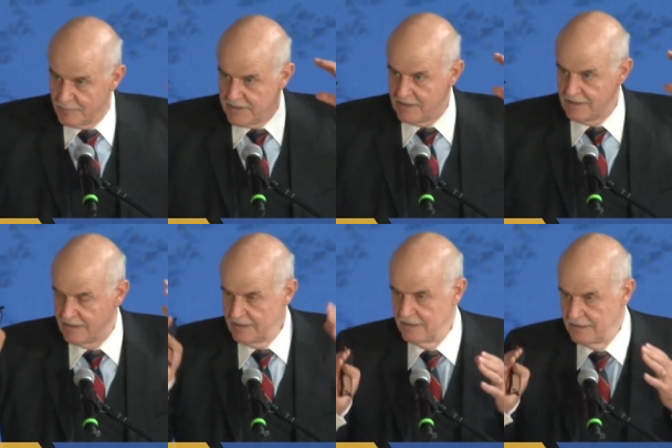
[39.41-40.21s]
to
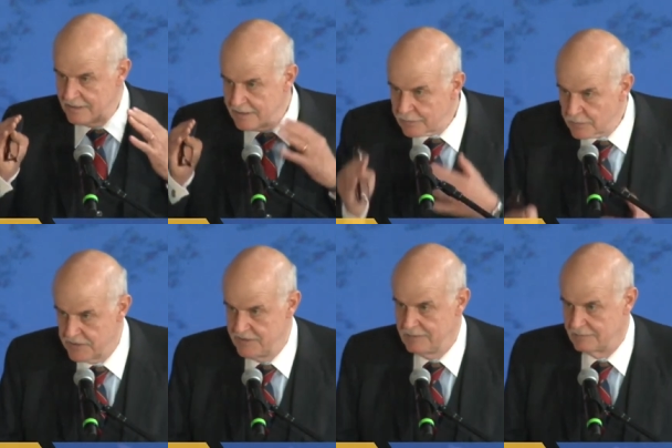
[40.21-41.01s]
be here
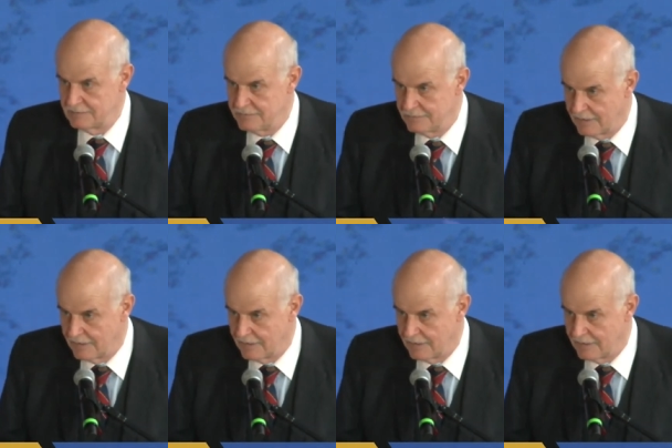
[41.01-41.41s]
with you,